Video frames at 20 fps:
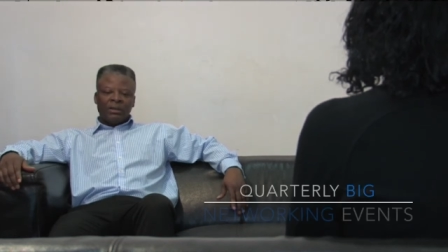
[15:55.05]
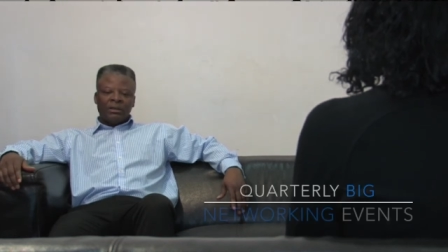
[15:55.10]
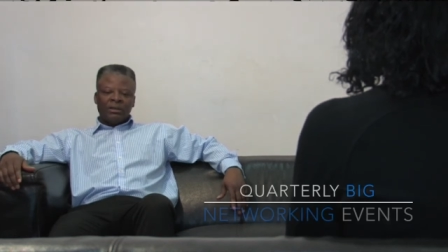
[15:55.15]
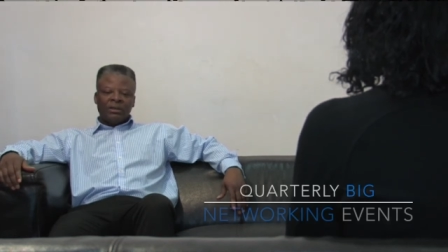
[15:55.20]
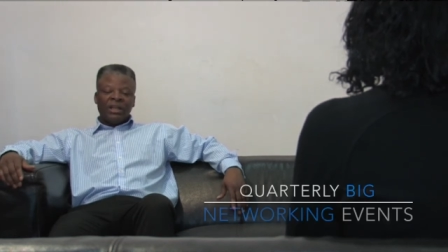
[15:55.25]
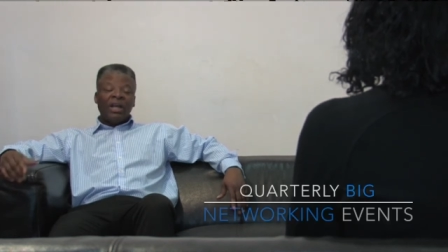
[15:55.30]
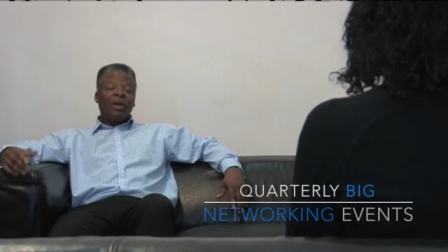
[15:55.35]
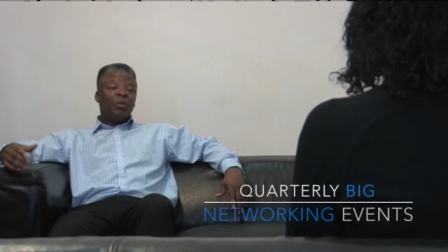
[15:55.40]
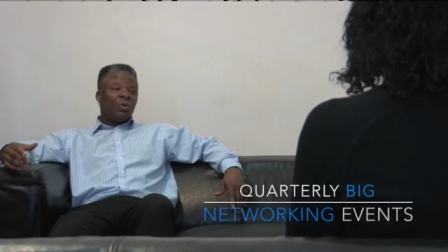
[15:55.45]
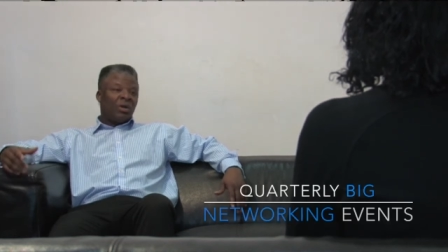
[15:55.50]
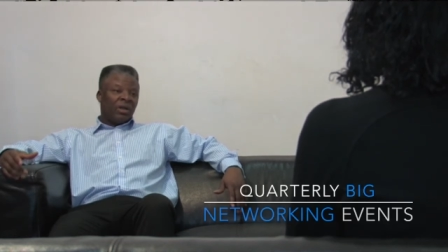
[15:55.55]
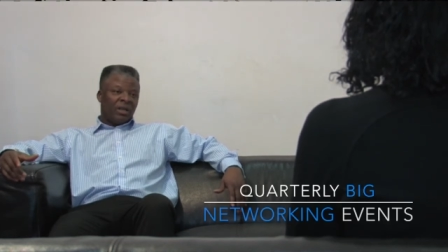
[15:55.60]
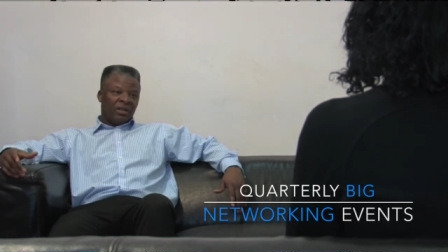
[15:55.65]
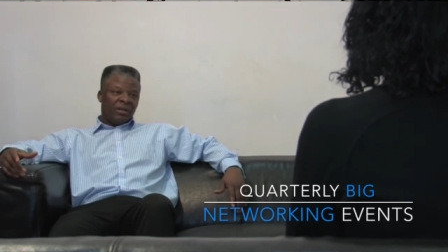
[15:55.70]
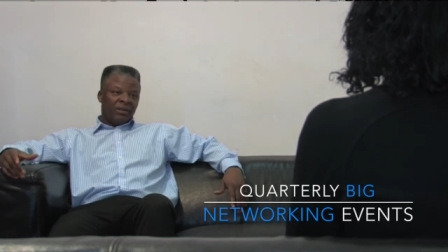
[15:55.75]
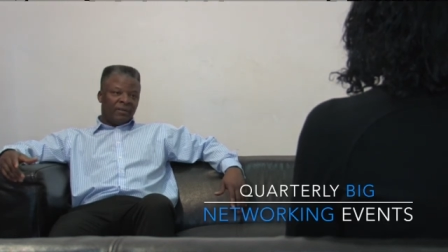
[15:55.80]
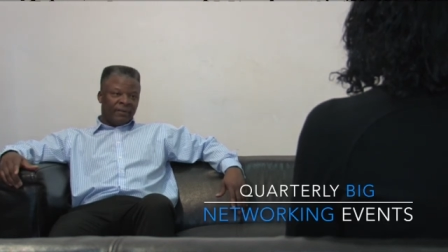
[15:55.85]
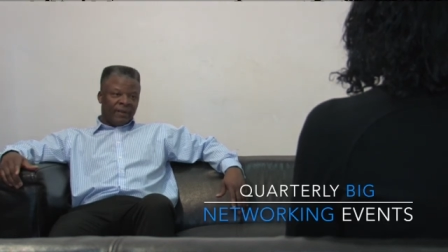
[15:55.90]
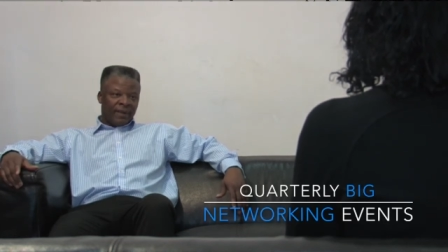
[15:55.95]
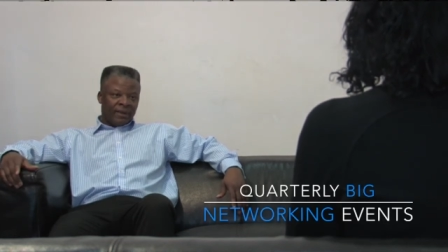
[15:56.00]

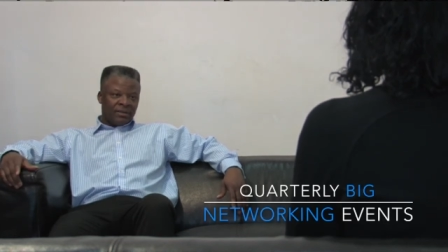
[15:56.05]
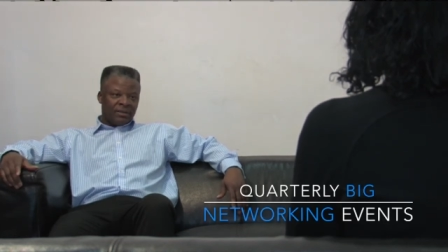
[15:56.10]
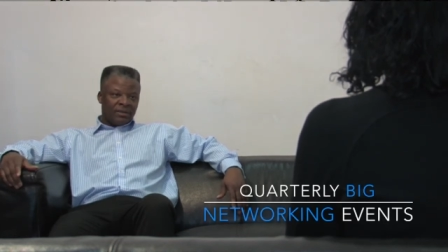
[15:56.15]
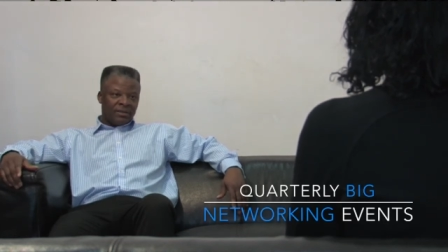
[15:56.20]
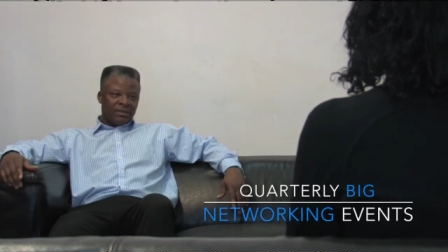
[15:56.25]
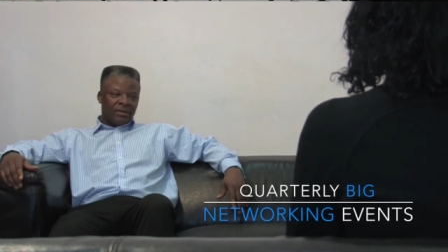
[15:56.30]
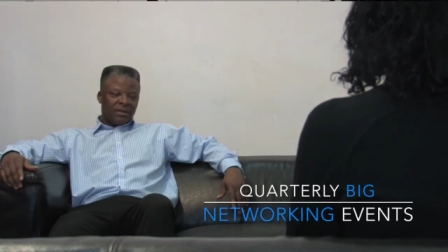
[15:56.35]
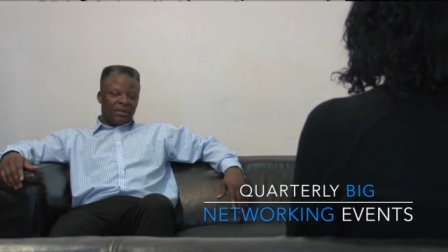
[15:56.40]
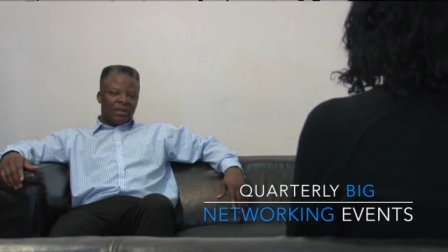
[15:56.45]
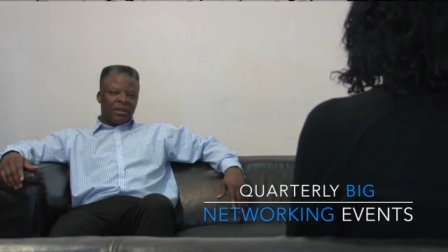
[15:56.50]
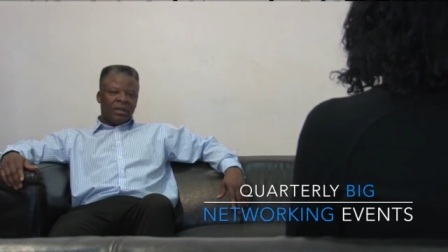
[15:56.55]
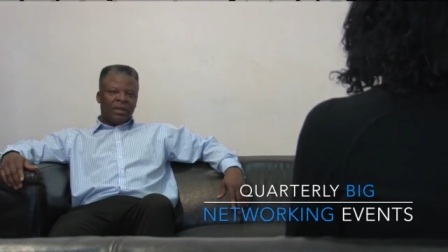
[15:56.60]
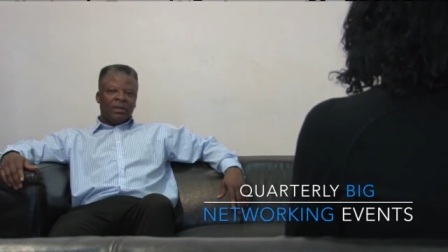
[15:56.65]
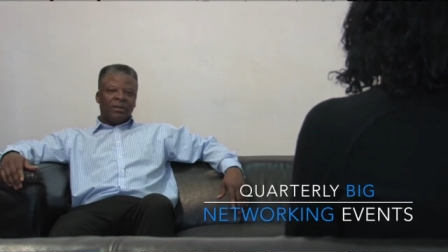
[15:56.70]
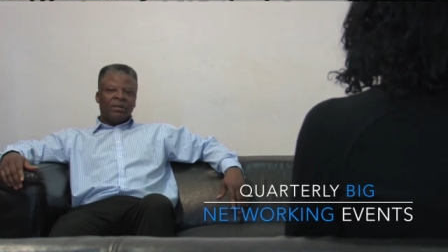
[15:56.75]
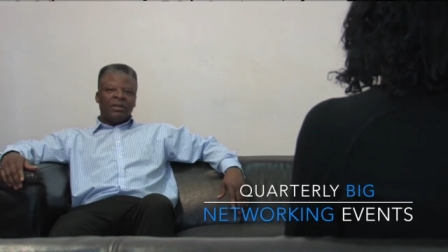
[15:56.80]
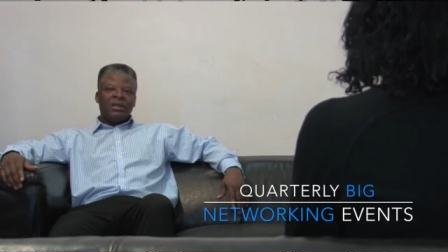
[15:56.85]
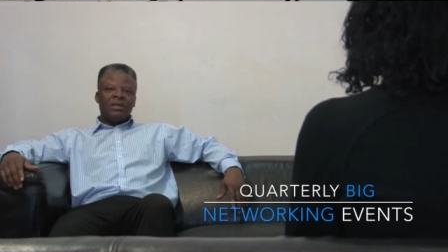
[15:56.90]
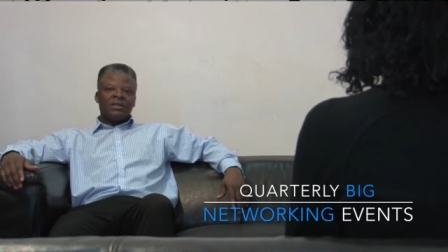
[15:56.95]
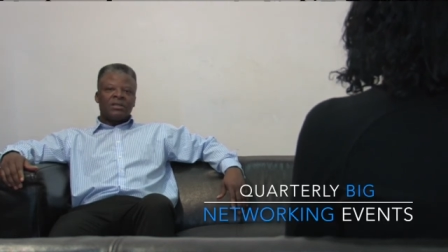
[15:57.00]
networking events.
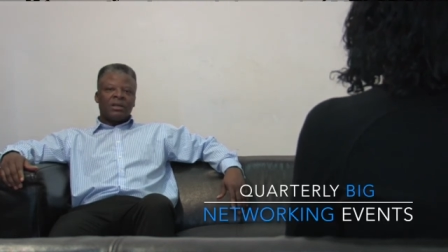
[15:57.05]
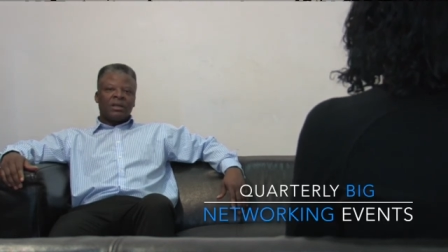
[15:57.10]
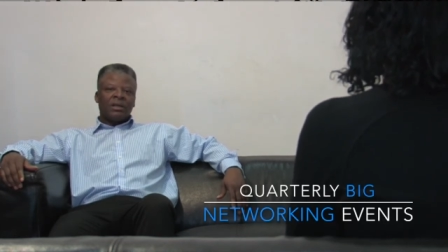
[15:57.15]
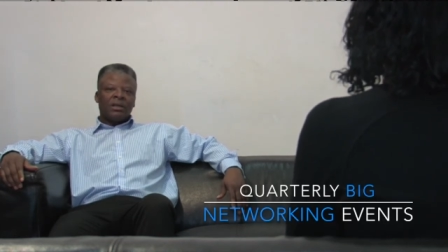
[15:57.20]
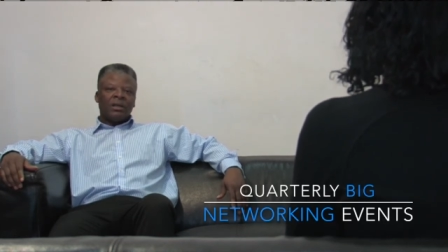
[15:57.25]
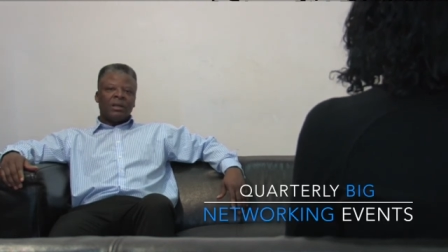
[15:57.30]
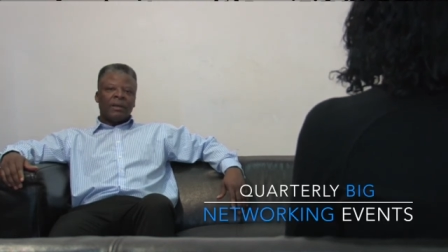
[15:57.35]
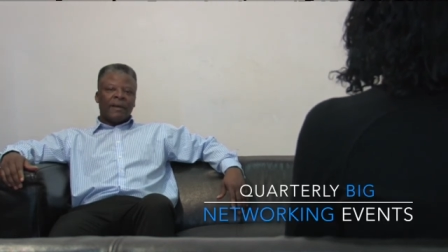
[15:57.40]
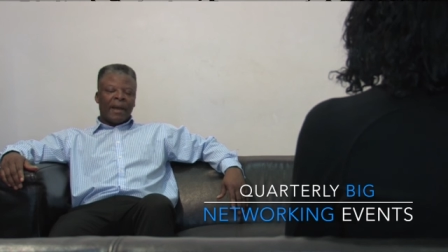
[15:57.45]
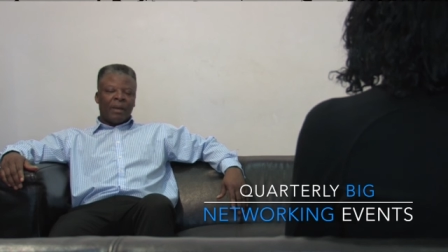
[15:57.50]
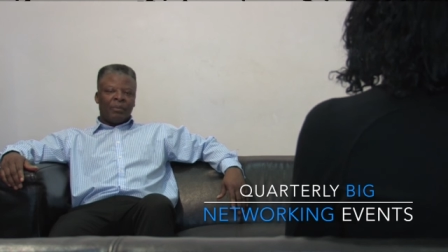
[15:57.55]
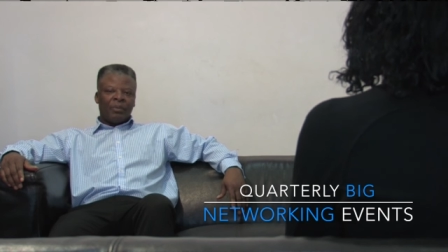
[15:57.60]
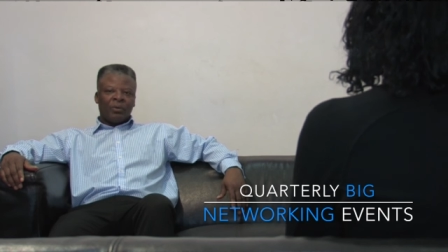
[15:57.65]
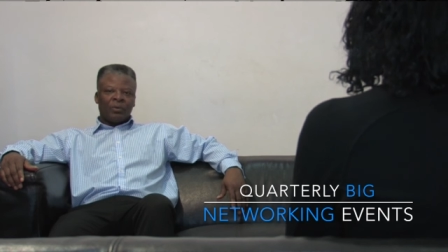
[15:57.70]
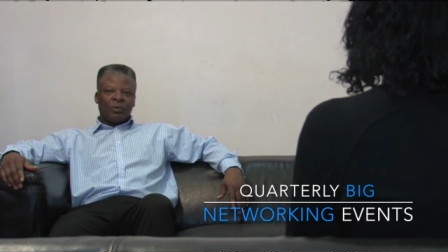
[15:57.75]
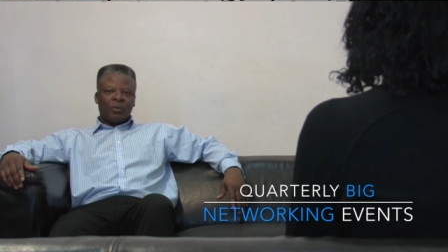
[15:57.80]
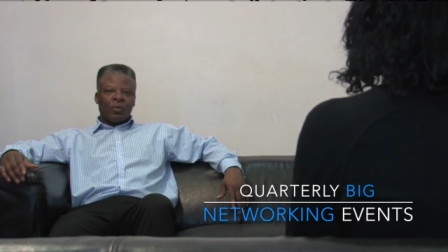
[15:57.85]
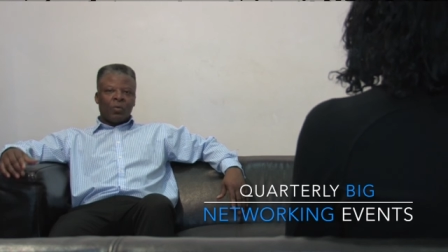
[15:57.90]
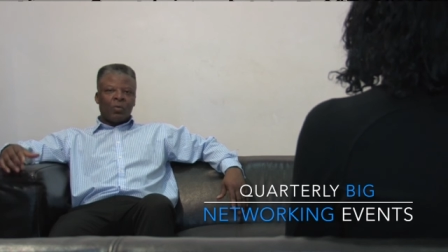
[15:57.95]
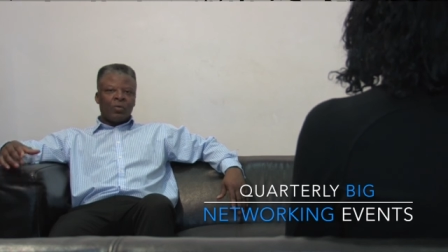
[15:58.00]
These are going to
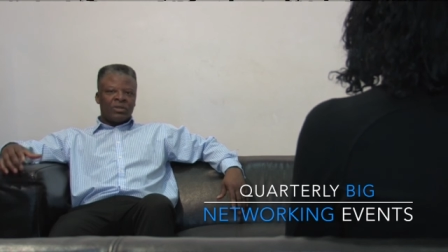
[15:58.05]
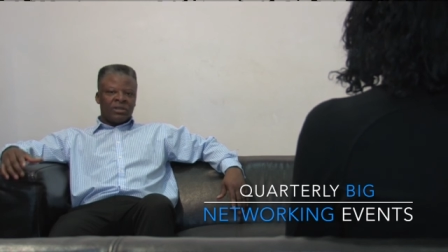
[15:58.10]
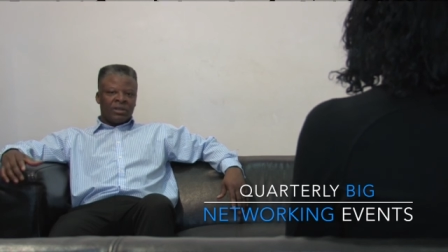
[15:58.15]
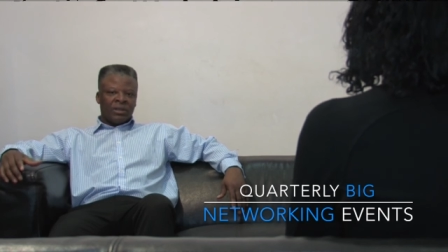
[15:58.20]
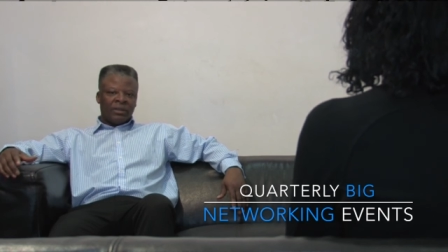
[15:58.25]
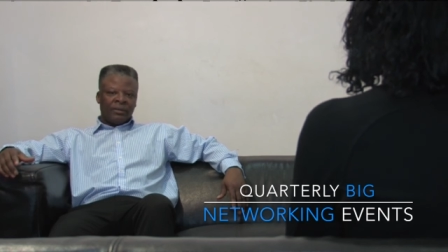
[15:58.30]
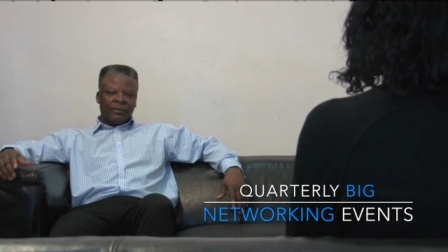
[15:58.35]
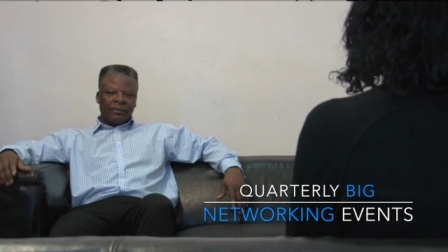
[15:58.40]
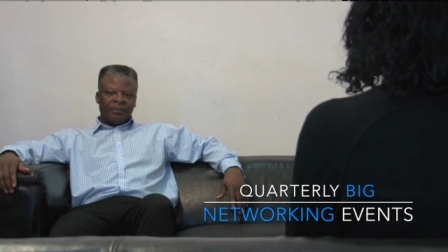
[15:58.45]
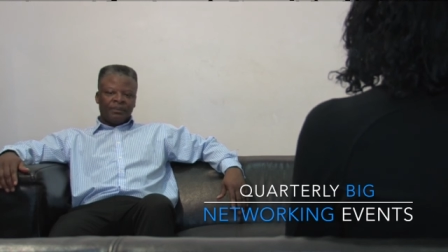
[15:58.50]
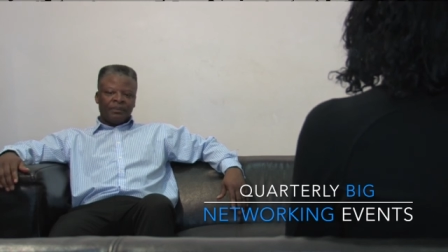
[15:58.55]
happen quarterly.